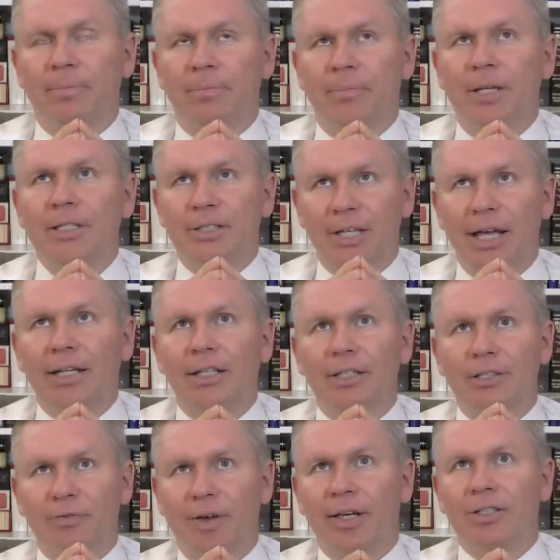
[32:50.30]
He set
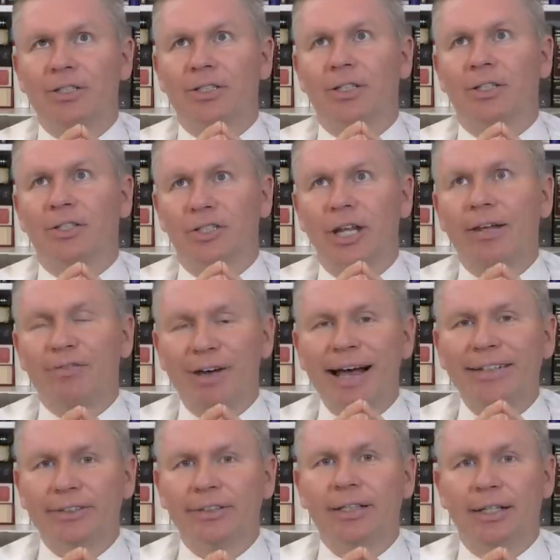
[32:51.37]
his face
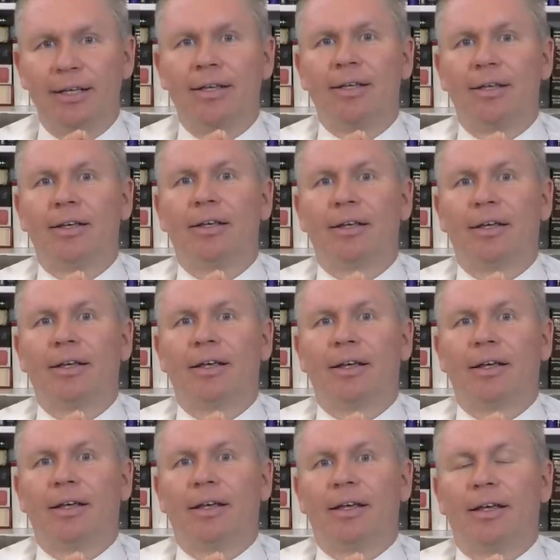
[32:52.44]
steadfastly.
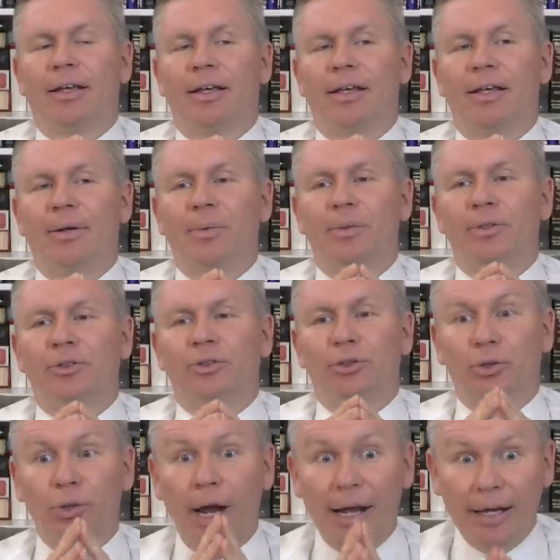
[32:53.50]
He was
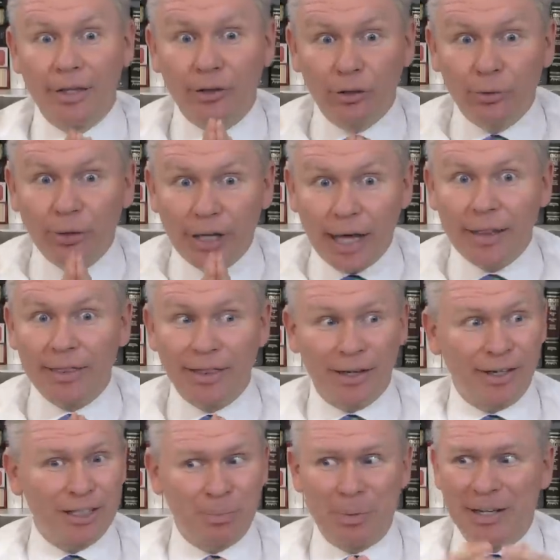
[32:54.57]
trying to get
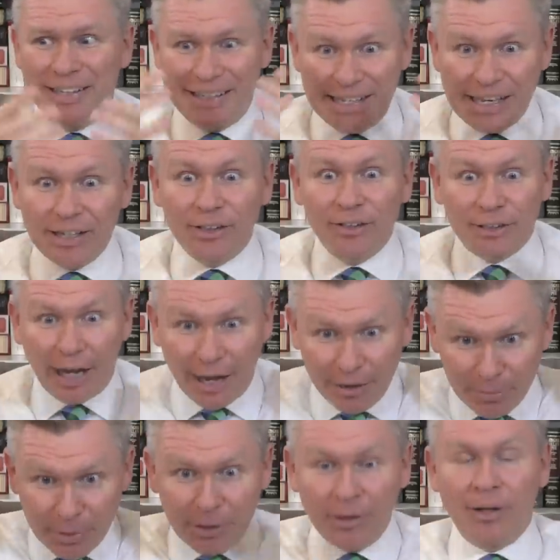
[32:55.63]
there. It's been years
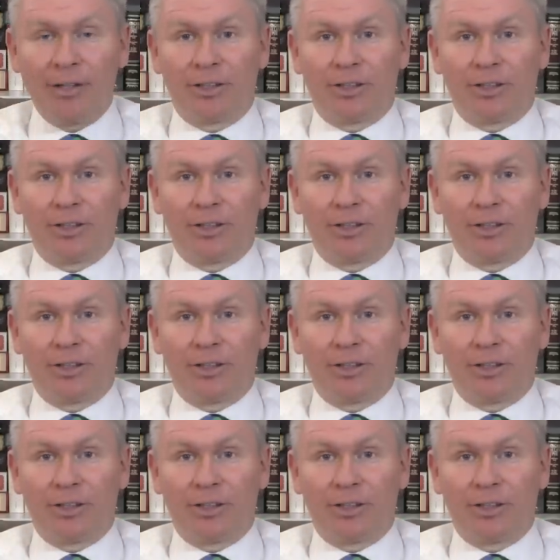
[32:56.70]
I've been